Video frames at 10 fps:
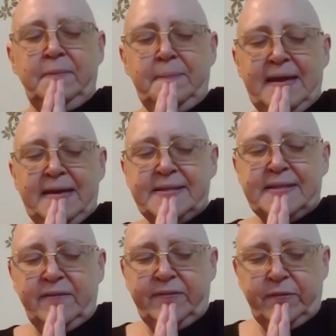May
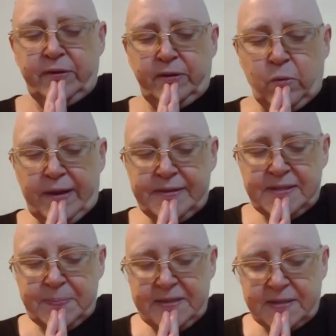suffering
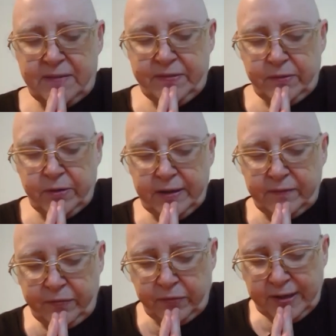ones be suffering
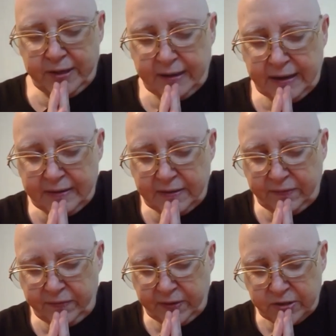free, and
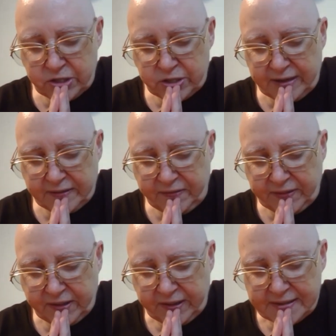the fear-struck
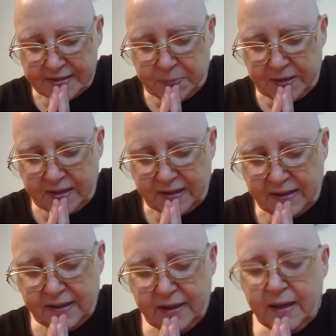fearless
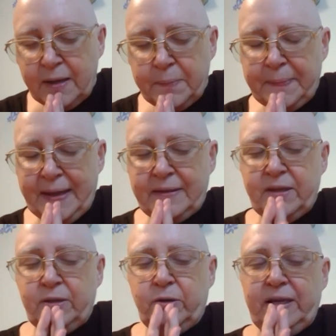be. May
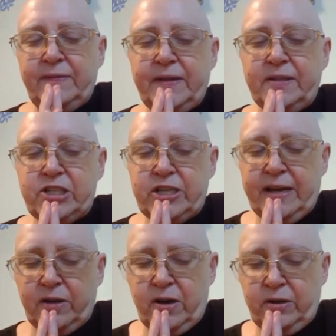the grieving
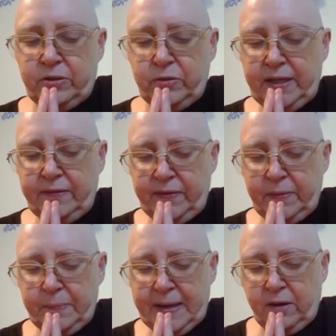shed all grief,
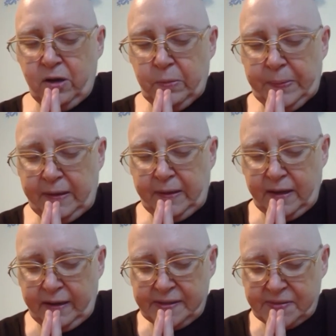and may all
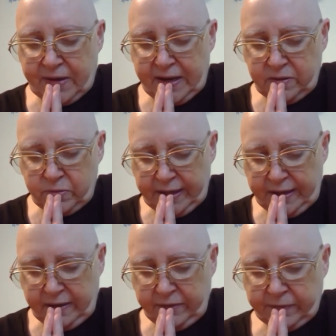beings find
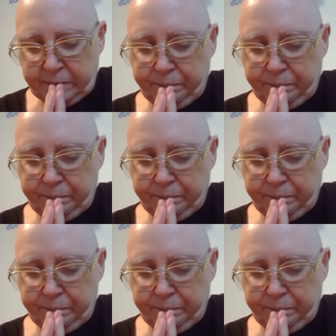relief.